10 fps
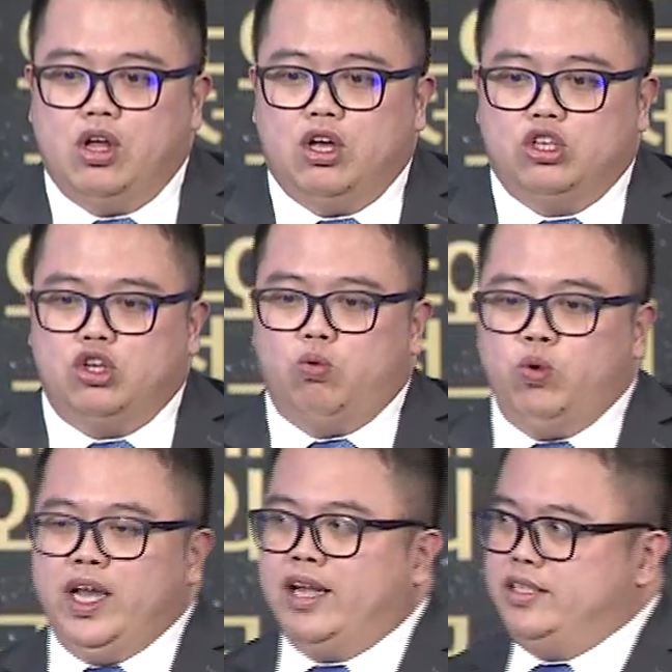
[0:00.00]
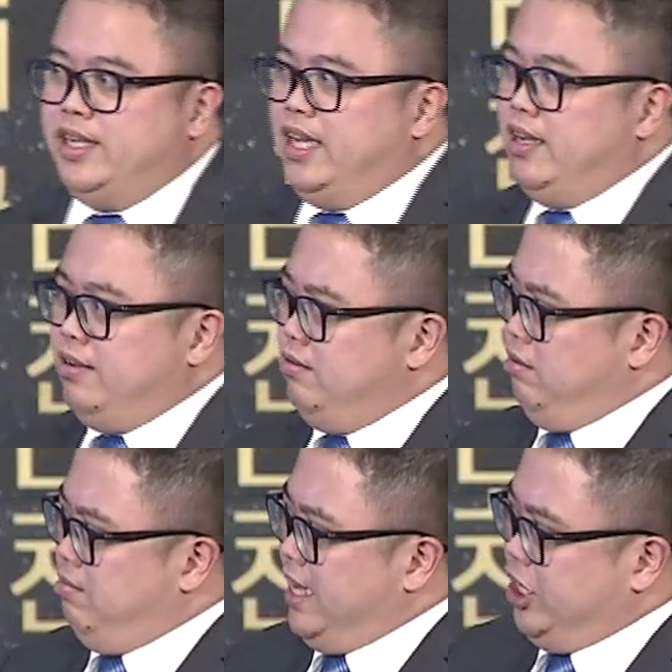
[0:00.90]
So we are taking
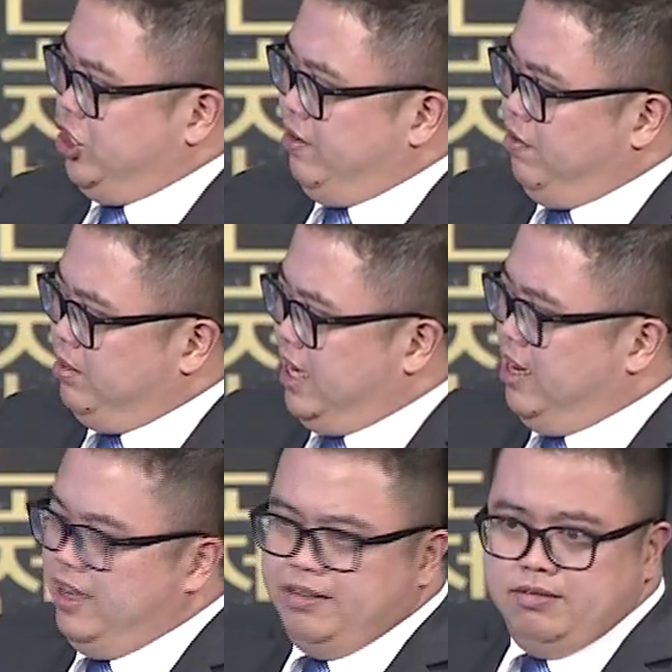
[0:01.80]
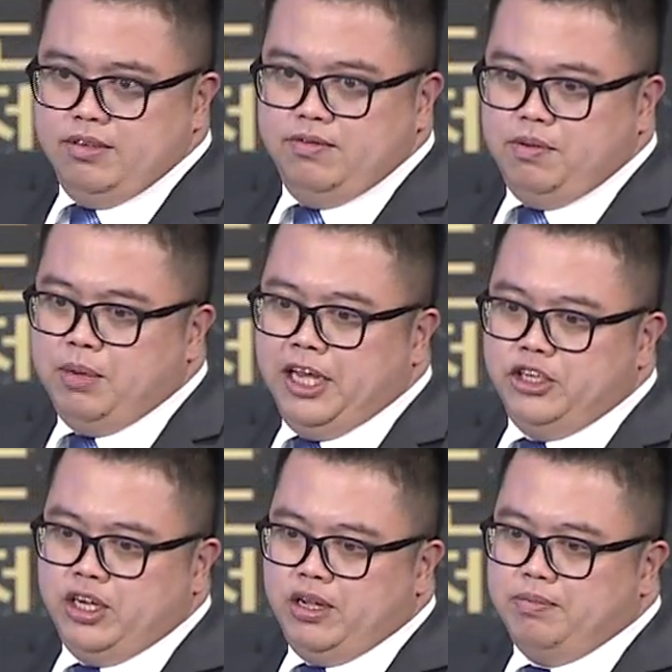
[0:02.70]
market share from Thailand, from
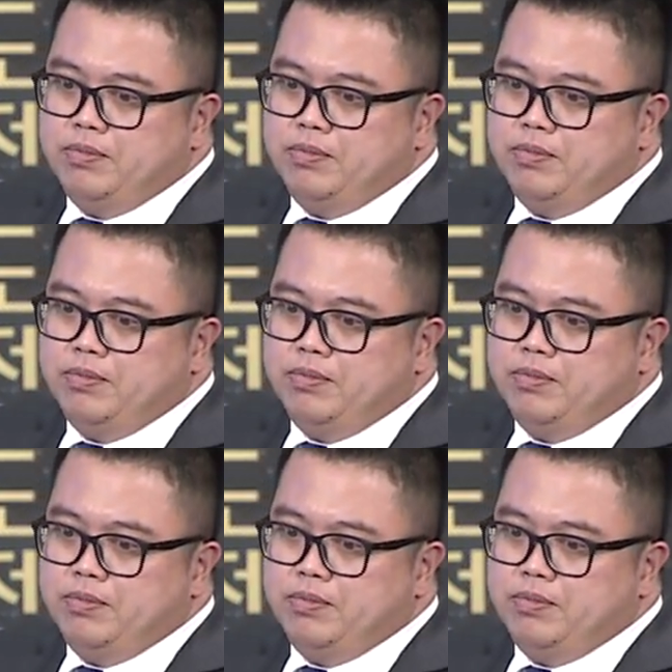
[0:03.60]
Malaysia,